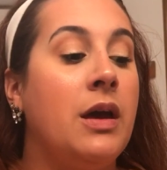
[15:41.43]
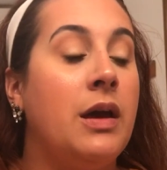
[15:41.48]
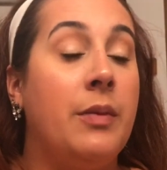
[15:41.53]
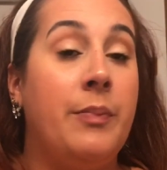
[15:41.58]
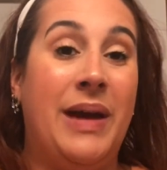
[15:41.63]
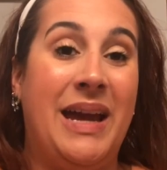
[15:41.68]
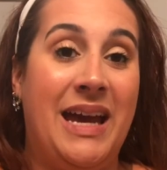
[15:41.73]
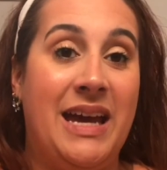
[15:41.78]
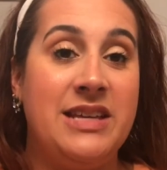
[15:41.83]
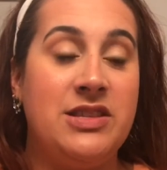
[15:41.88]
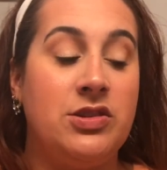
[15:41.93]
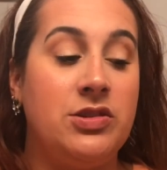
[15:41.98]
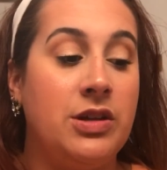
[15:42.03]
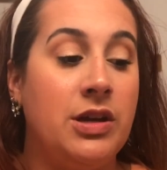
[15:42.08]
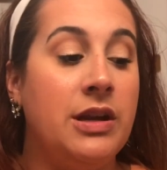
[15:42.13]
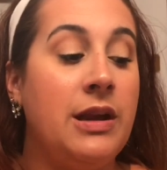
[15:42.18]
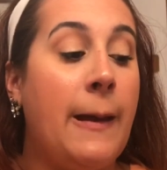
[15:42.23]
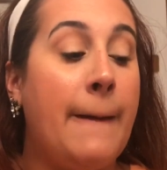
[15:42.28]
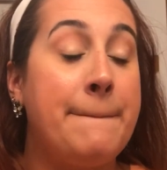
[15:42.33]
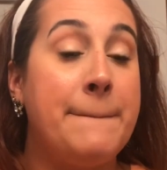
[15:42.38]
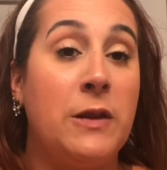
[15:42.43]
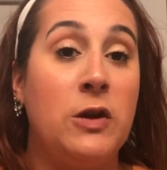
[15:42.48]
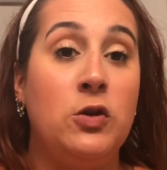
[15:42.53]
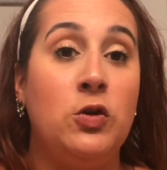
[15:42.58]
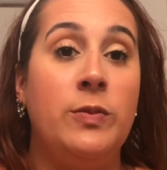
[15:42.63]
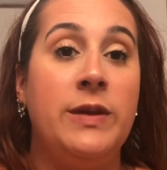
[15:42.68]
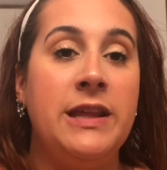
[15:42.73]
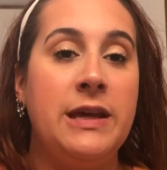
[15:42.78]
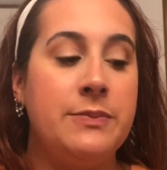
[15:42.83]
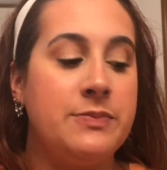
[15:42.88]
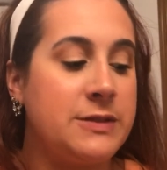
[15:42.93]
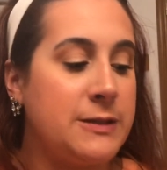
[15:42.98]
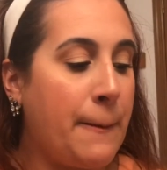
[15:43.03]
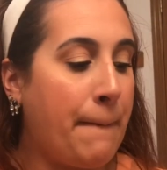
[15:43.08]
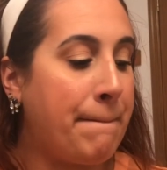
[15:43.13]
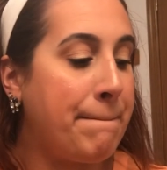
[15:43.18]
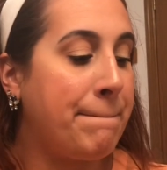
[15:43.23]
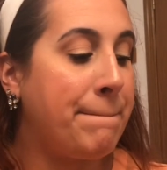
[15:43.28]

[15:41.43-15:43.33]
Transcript: my eyes are done, I'm gonna do my lips.